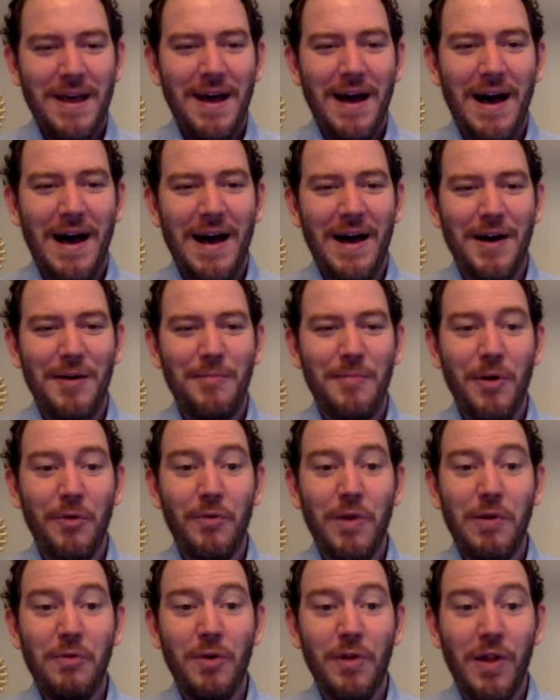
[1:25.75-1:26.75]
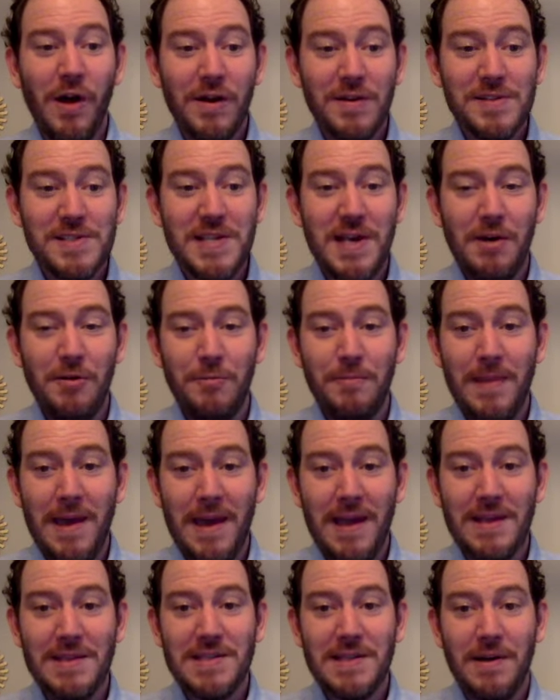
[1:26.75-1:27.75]
but we will also
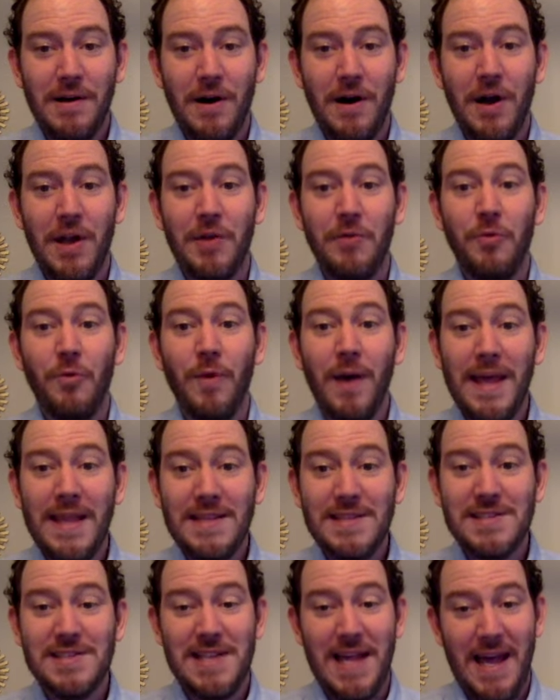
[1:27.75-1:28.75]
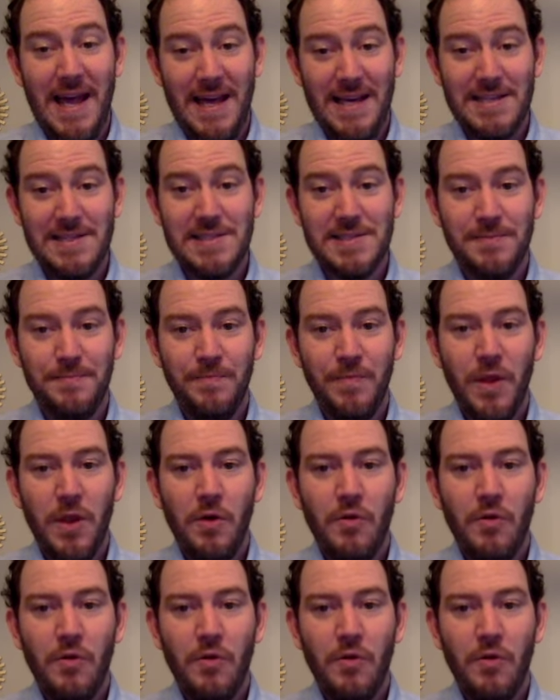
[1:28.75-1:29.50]
meet on Wednesdays.